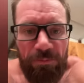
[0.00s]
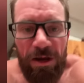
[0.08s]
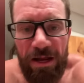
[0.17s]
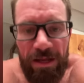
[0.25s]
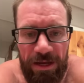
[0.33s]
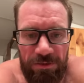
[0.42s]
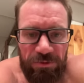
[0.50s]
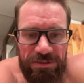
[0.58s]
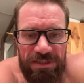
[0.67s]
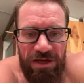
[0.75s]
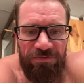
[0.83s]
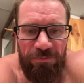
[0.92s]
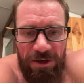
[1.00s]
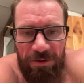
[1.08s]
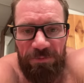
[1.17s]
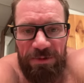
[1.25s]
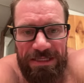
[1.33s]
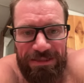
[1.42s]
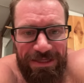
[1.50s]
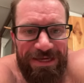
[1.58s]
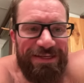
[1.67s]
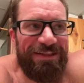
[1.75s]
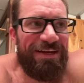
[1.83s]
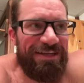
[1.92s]
my head, what's tough about being
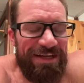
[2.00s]
lean and then